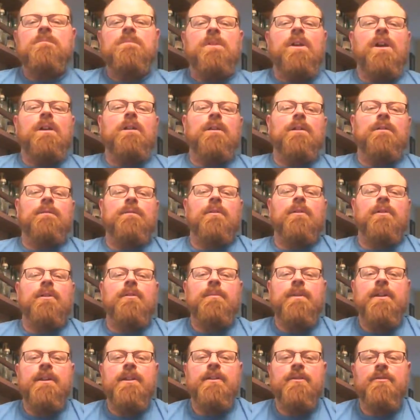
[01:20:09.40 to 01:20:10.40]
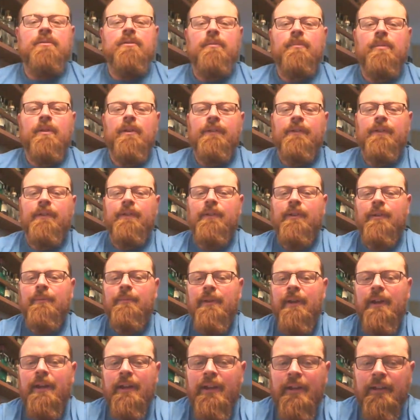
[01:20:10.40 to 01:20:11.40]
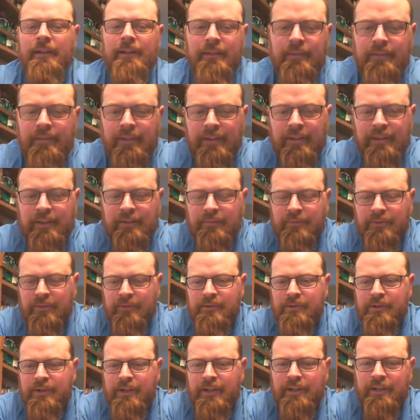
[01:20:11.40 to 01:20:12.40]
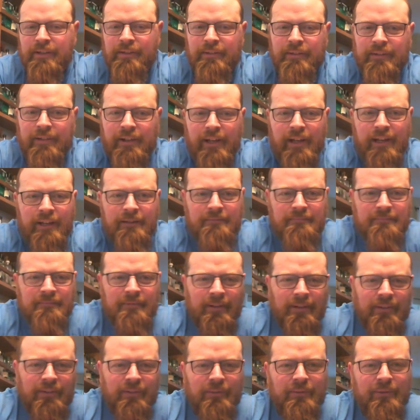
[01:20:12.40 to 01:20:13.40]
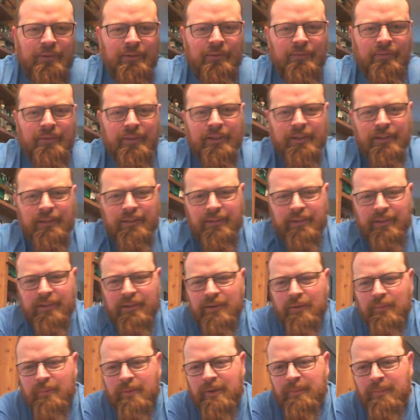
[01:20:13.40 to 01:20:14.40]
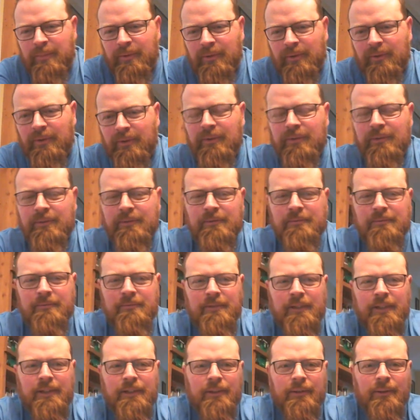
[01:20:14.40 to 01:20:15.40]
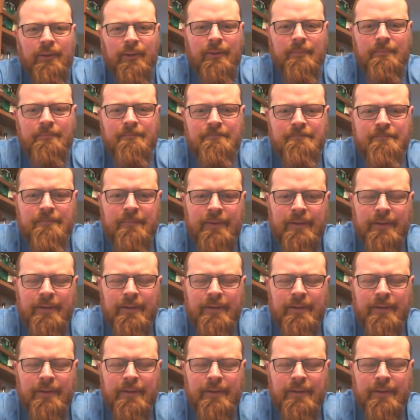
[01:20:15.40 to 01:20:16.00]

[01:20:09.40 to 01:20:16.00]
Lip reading: I look forward to meeting you in person someday. Thank you for joining us tonight. It's always fun to see new people in the group.